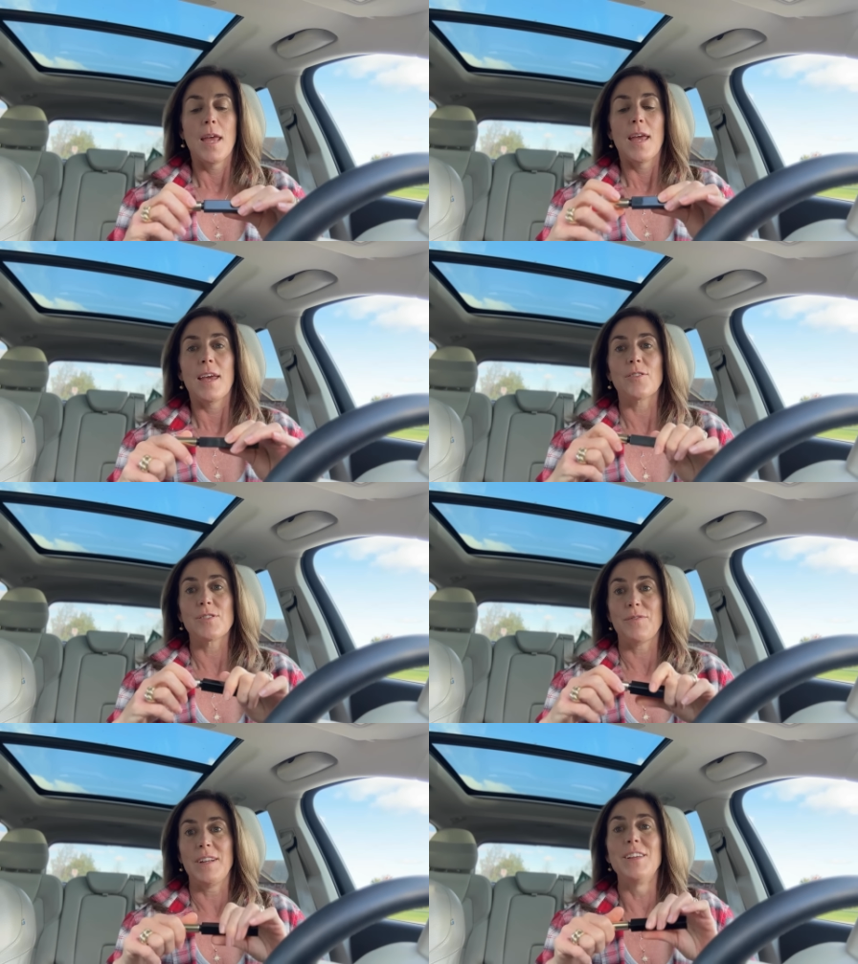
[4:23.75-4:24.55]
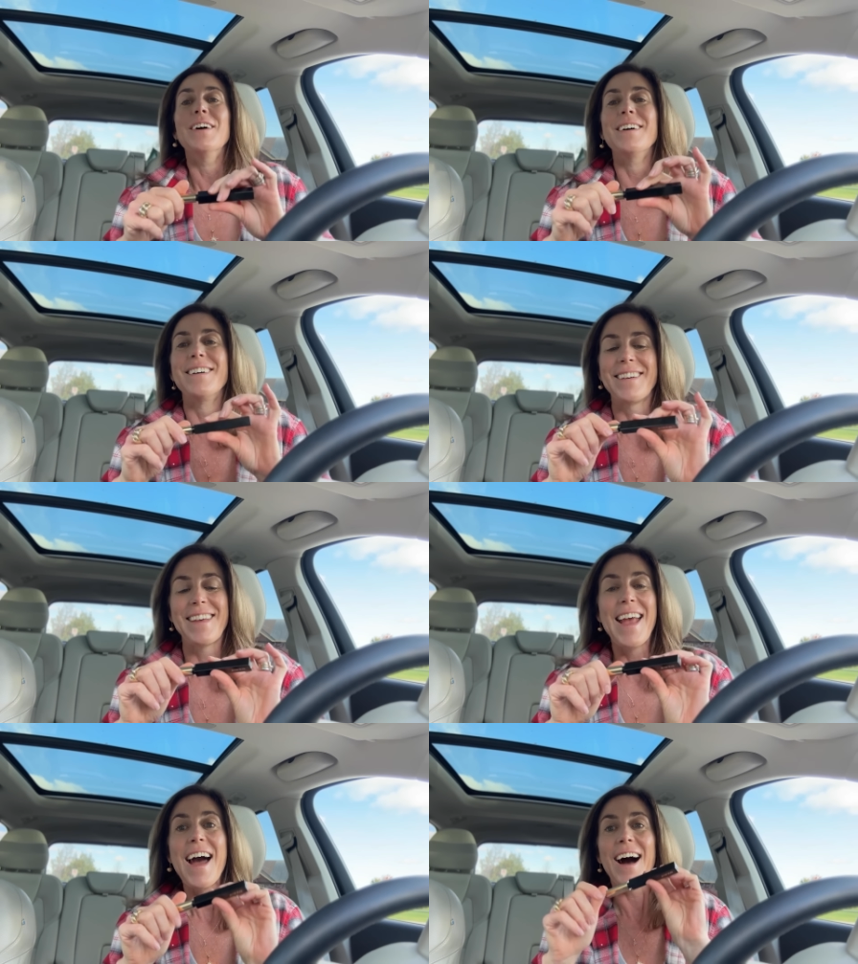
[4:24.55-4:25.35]
Here's a fun,
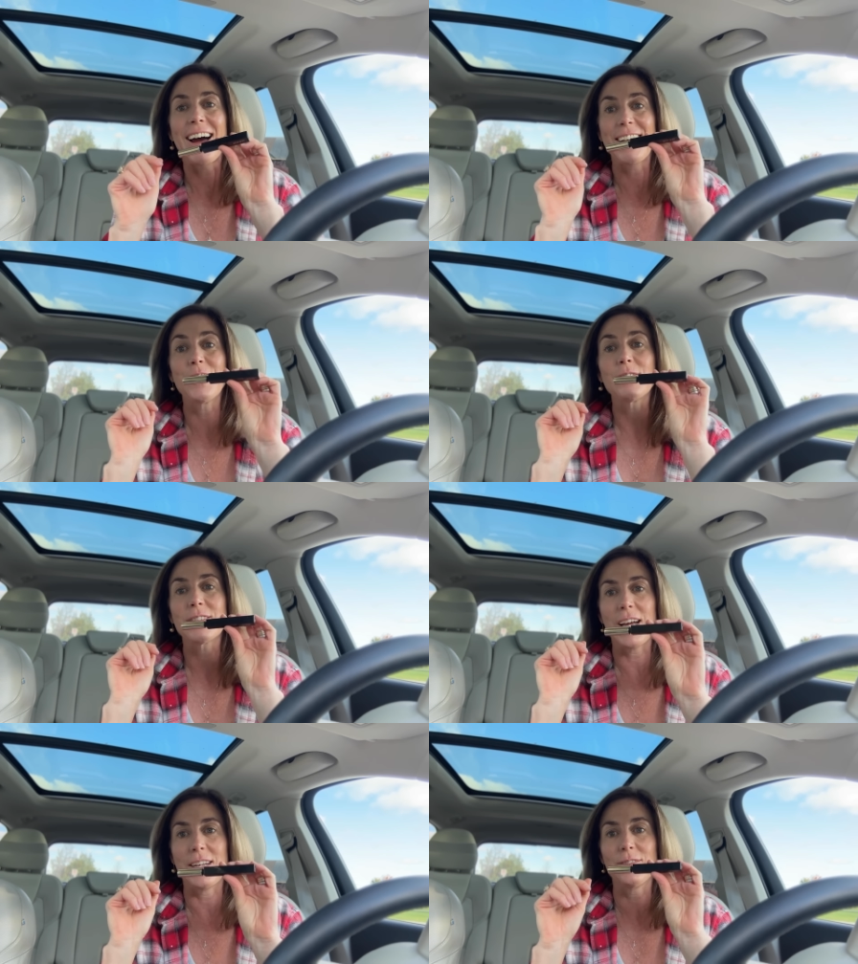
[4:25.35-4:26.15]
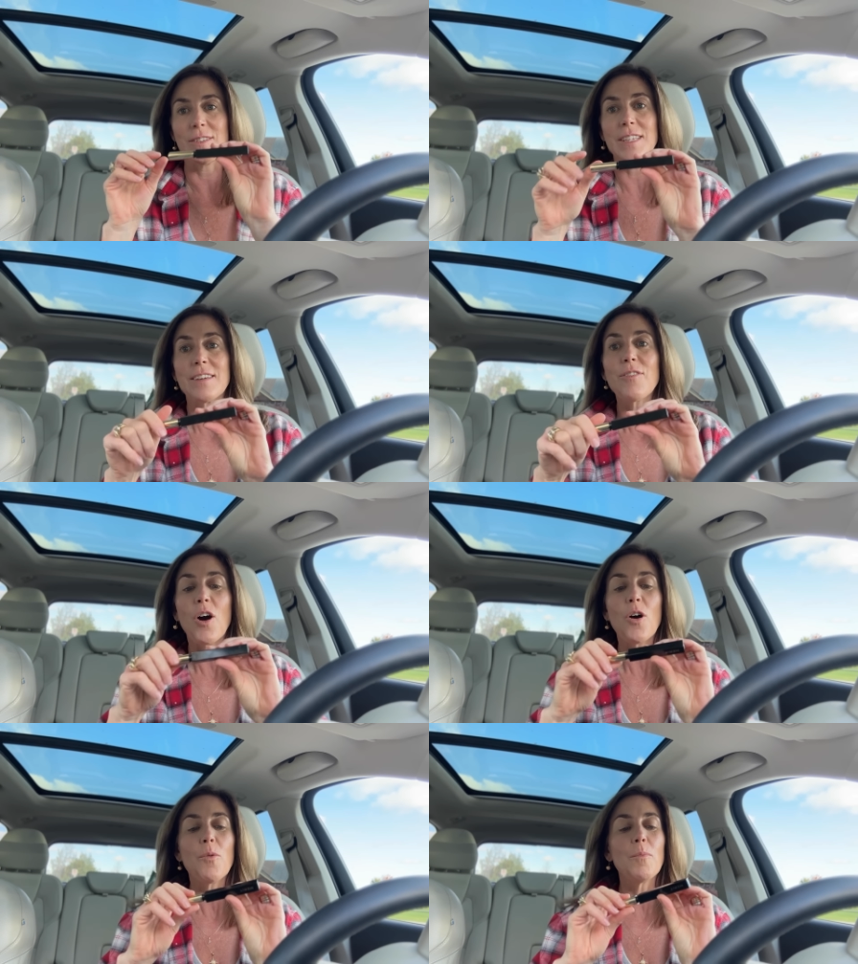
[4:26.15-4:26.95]
I don't, I don't leave
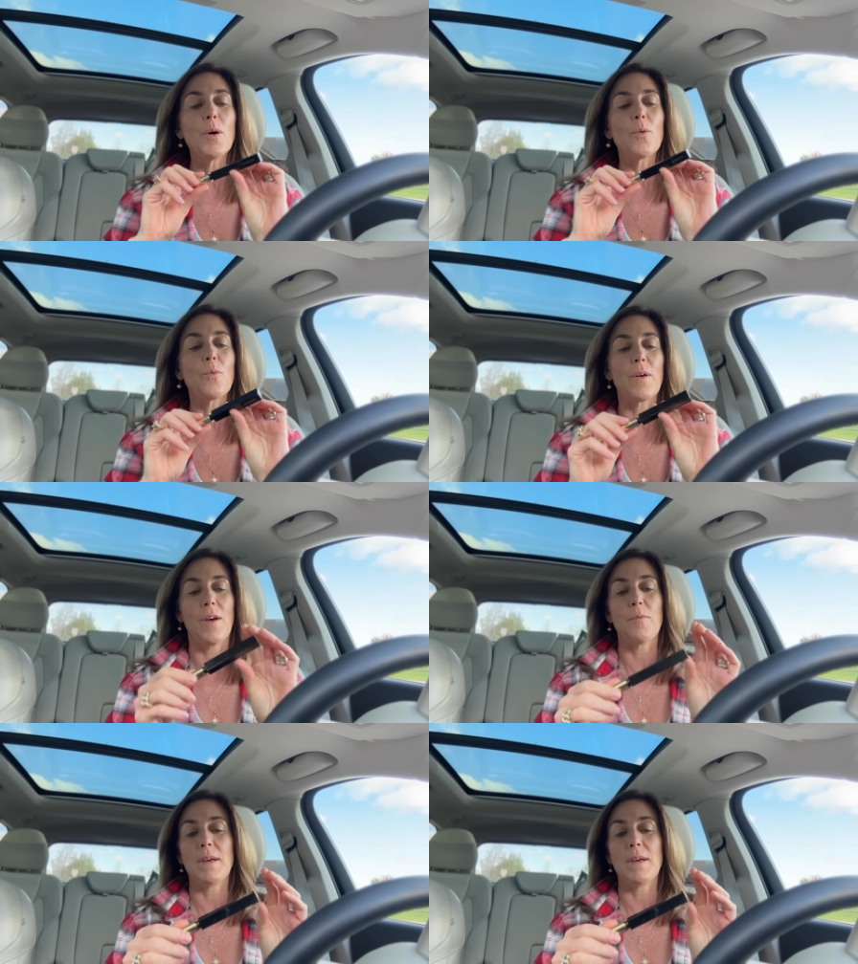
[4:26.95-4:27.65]
home without